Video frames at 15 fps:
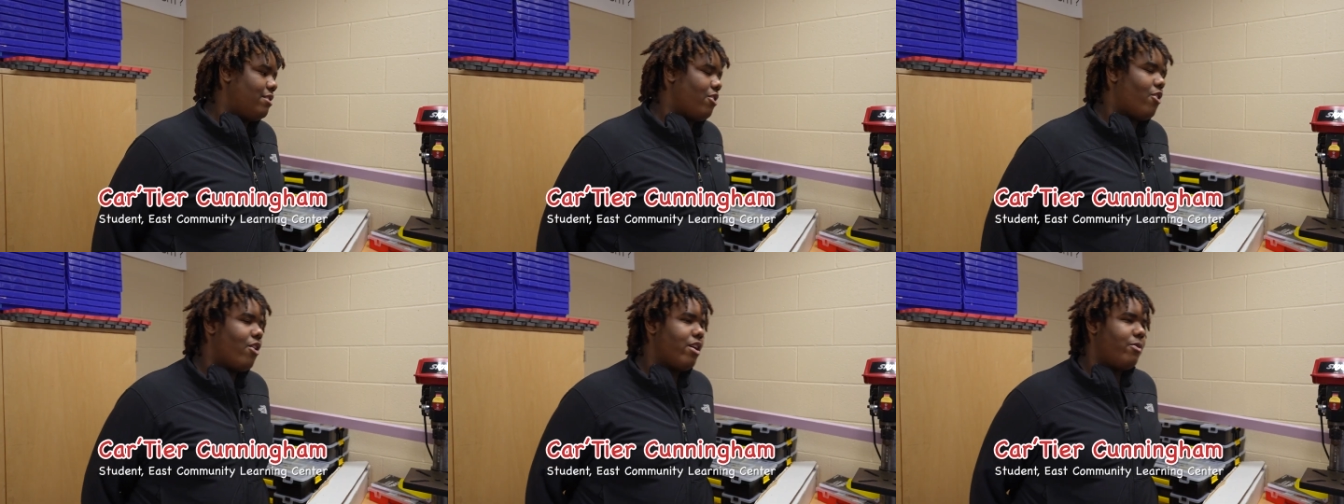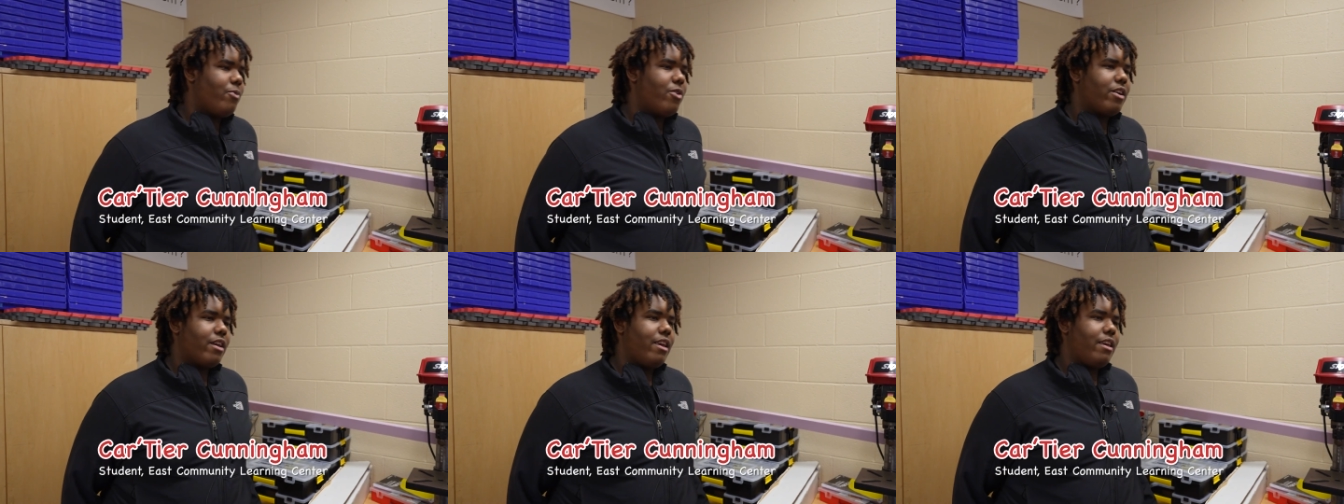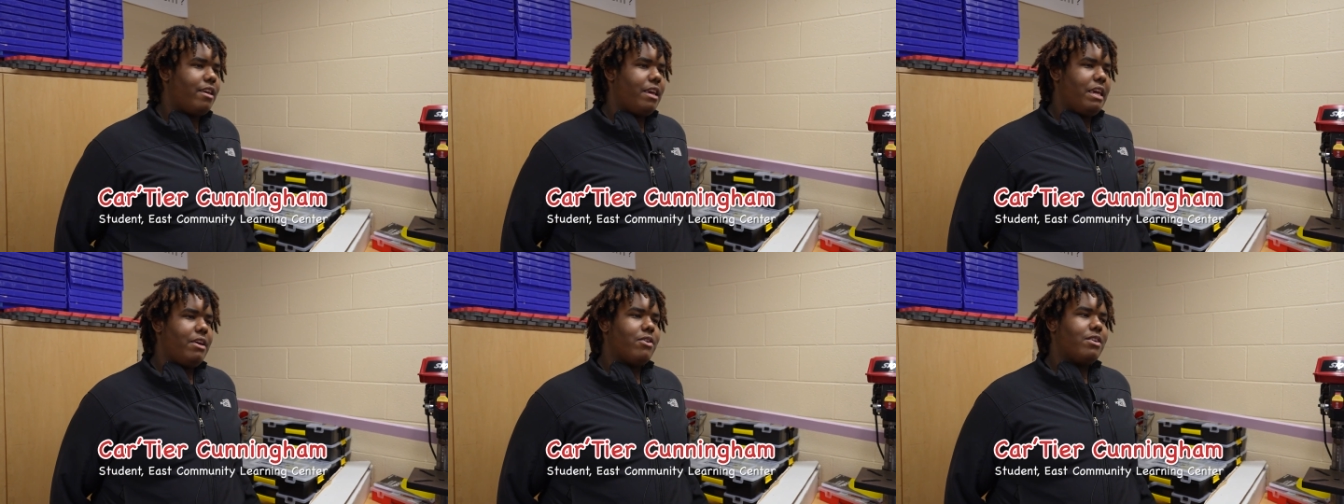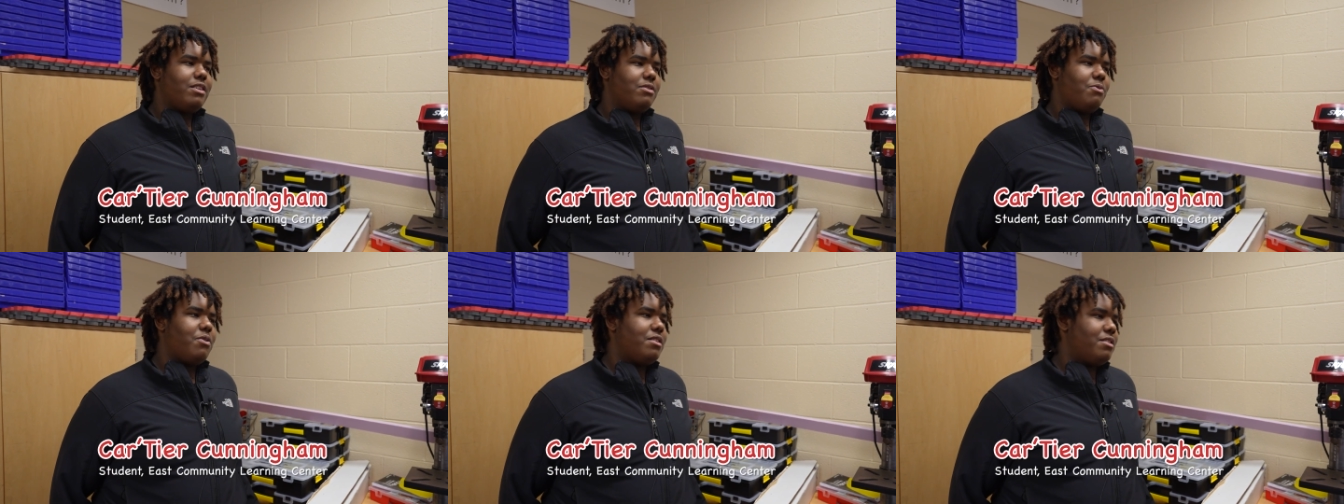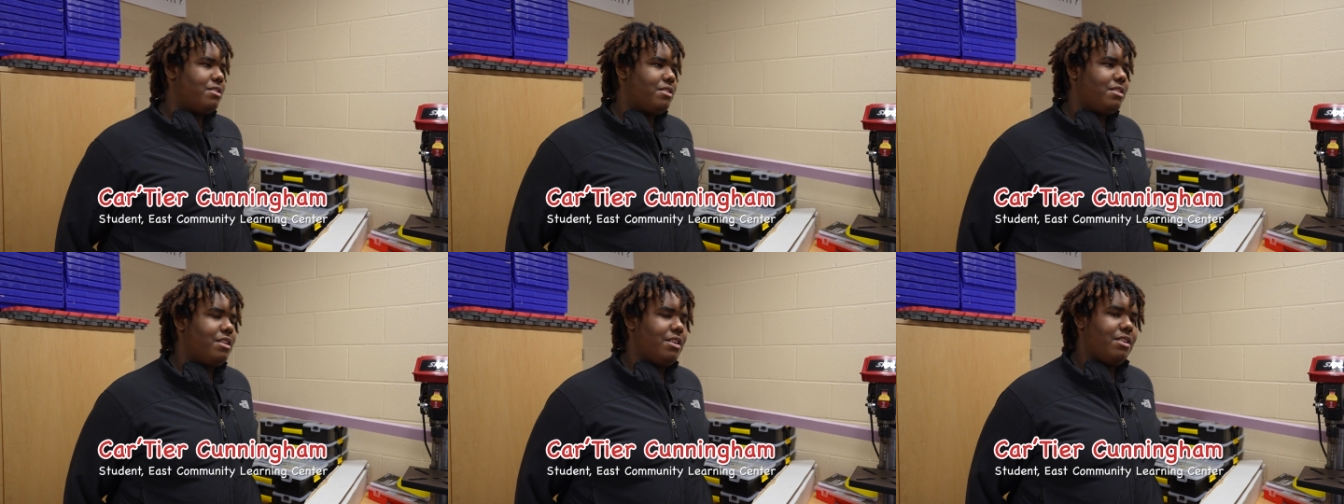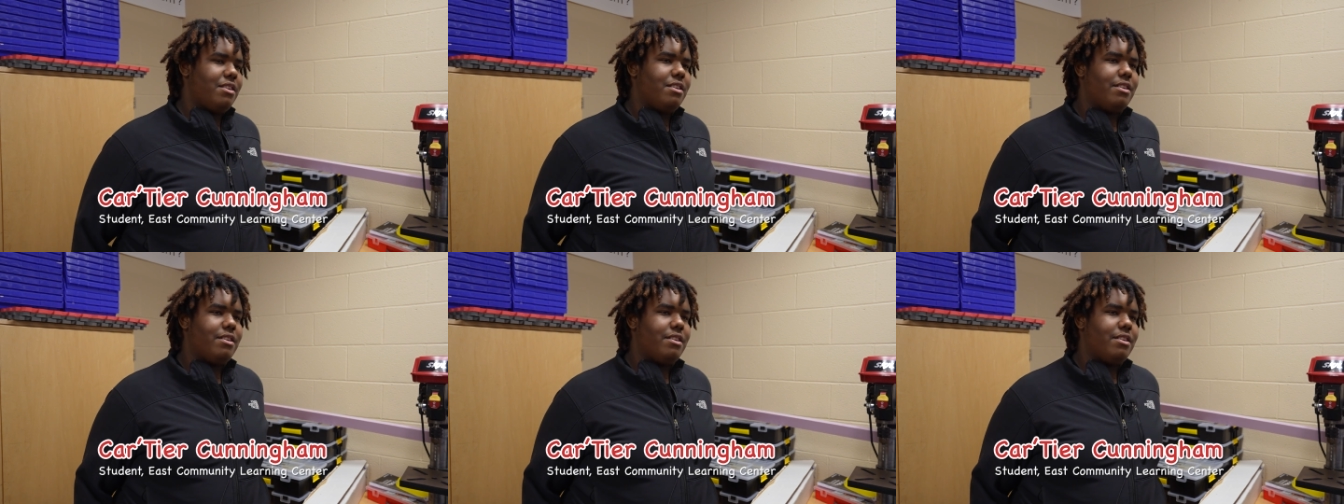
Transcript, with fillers: hardworking. He always wants to